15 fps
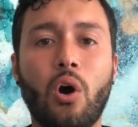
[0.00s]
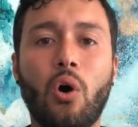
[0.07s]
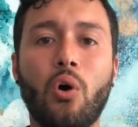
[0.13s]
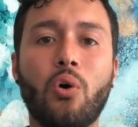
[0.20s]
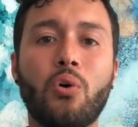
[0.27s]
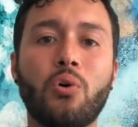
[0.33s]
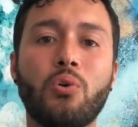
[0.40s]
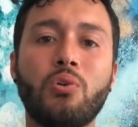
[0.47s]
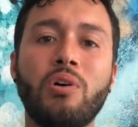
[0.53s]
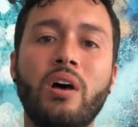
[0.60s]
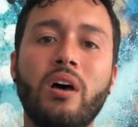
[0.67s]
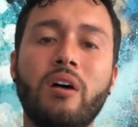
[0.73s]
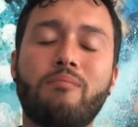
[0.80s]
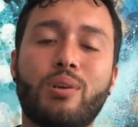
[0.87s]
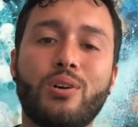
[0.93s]
whole
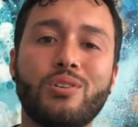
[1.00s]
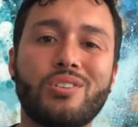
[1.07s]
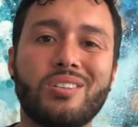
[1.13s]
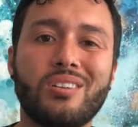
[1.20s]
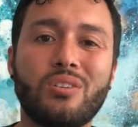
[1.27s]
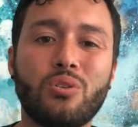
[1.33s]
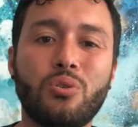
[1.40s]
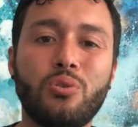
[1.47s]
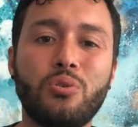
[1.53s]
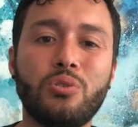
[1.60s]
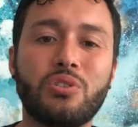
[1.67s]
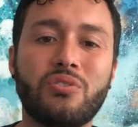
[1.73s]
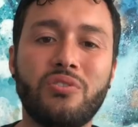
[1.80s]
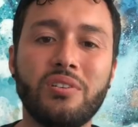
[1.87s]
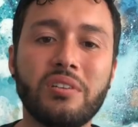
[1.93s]
person
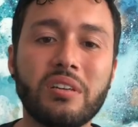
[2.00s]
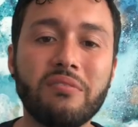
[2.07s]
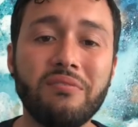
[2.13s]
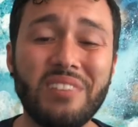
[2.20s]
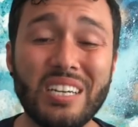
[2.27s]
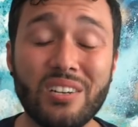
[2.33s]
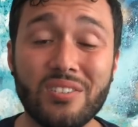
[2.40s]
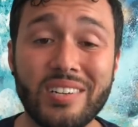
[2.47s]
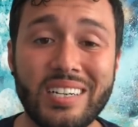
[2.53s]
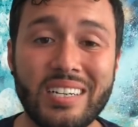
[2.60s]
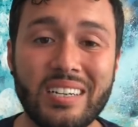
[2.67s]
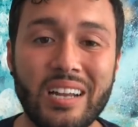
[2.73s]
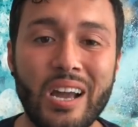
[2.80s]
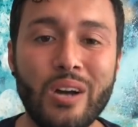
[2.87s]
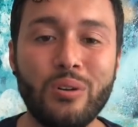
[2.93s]
who's feeling invigorated,